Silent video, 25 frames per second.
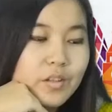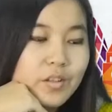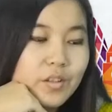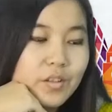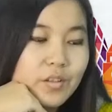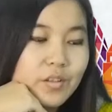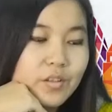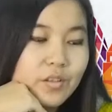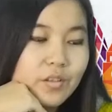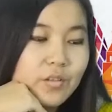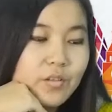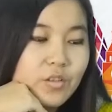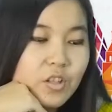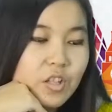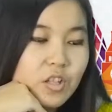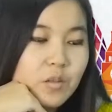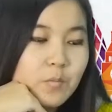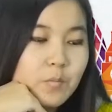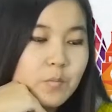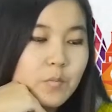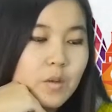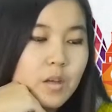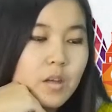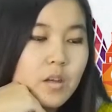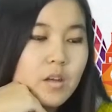
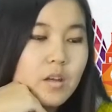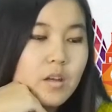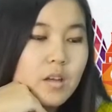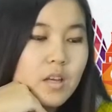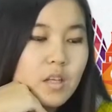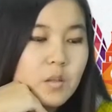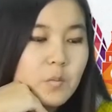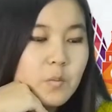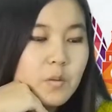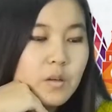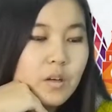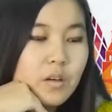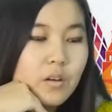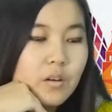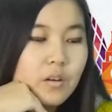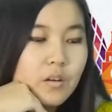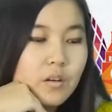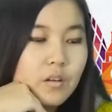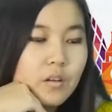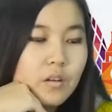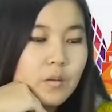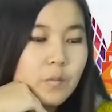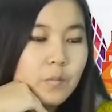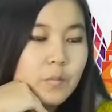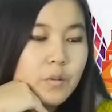resolution is
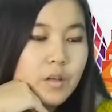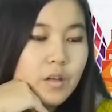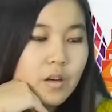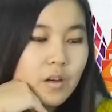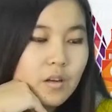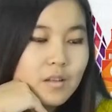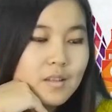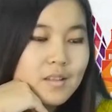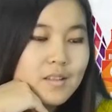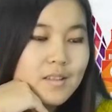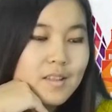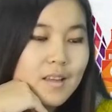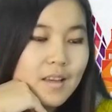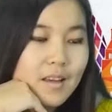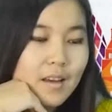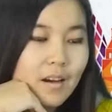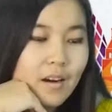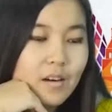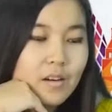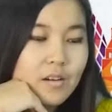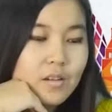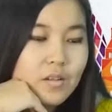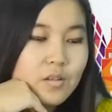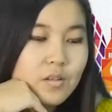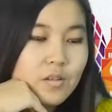because they
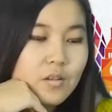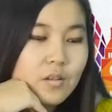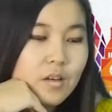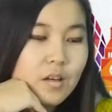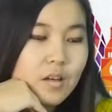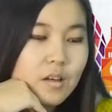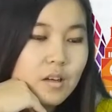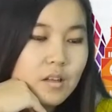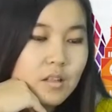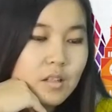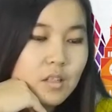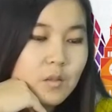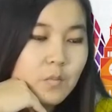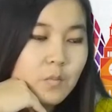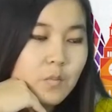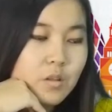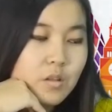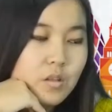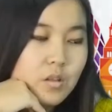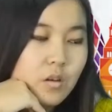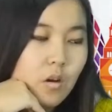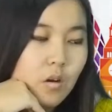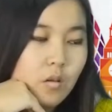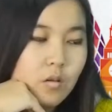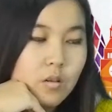are too accustomed
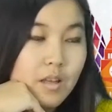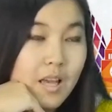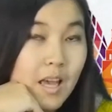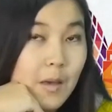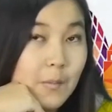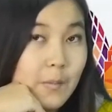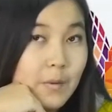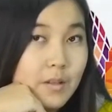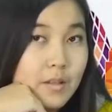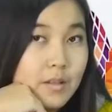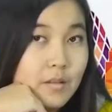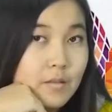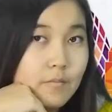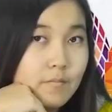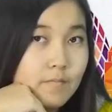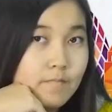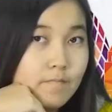to old habits.